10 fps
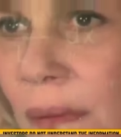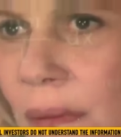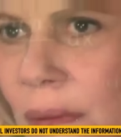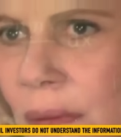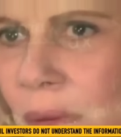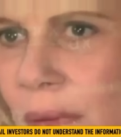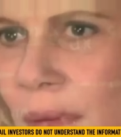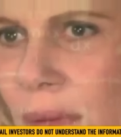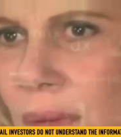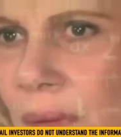retail
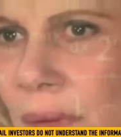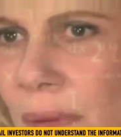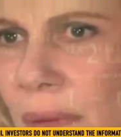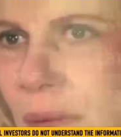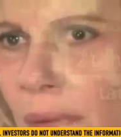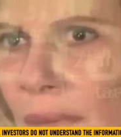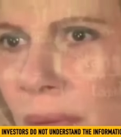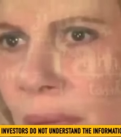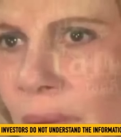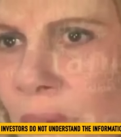investors like us,
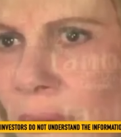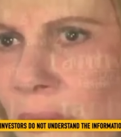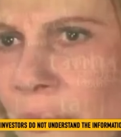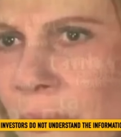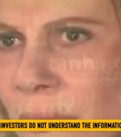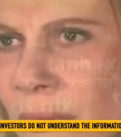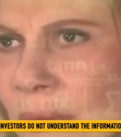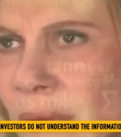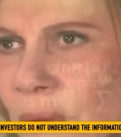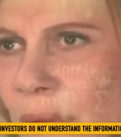we are not able
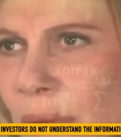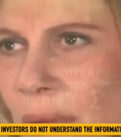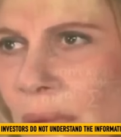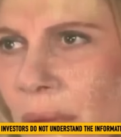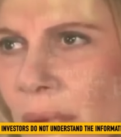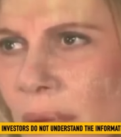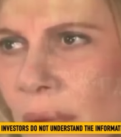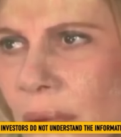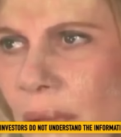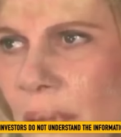to understand the
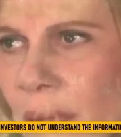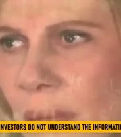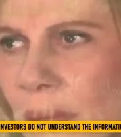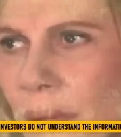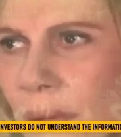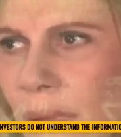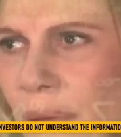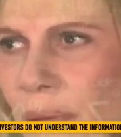information. That's it. Second,